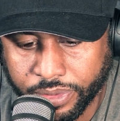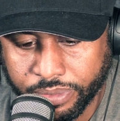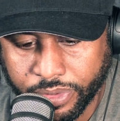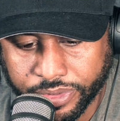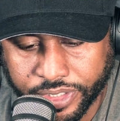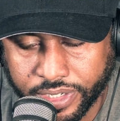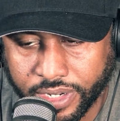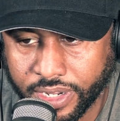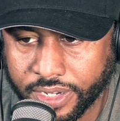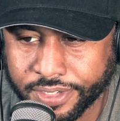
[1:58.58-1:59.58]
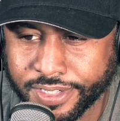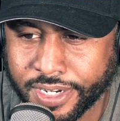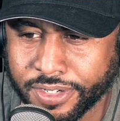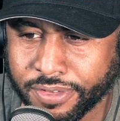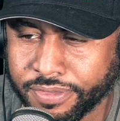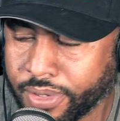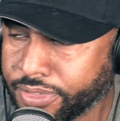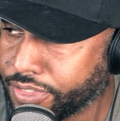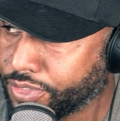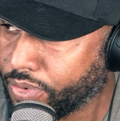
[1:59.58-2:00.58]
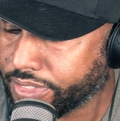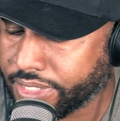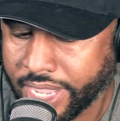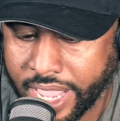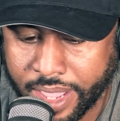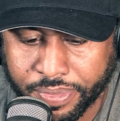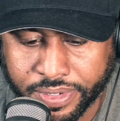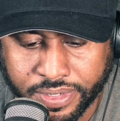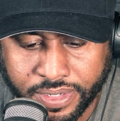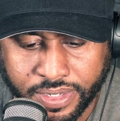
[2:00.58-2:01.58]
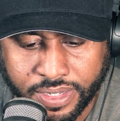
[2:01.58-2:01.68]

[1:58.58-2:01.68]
music, none of the versus joints that happened